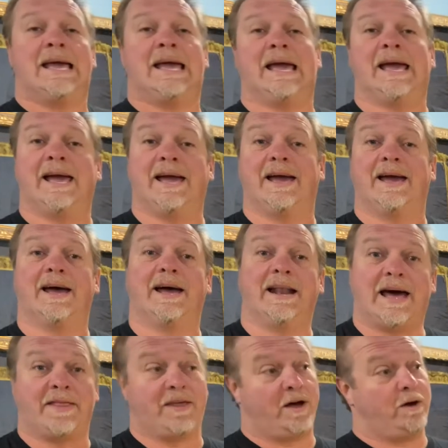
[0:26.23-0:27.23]
And
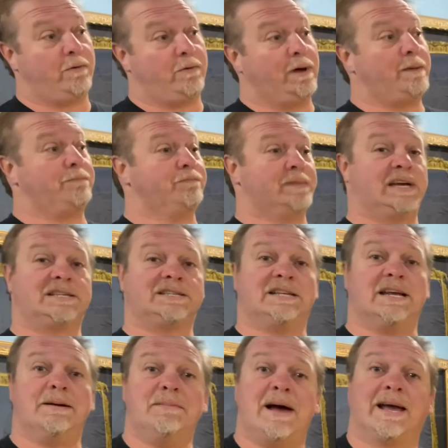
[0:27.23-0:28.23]
I thought, well, next
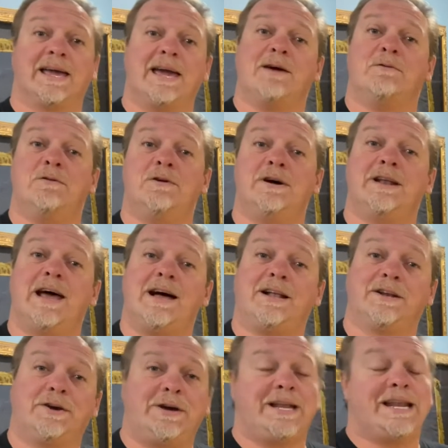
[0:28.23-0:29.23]
time I get one, I'll
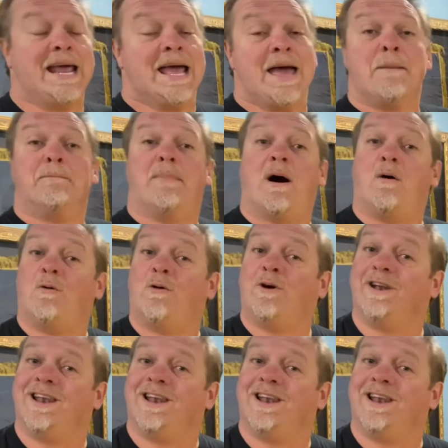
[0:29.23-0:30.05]
do it. Bought one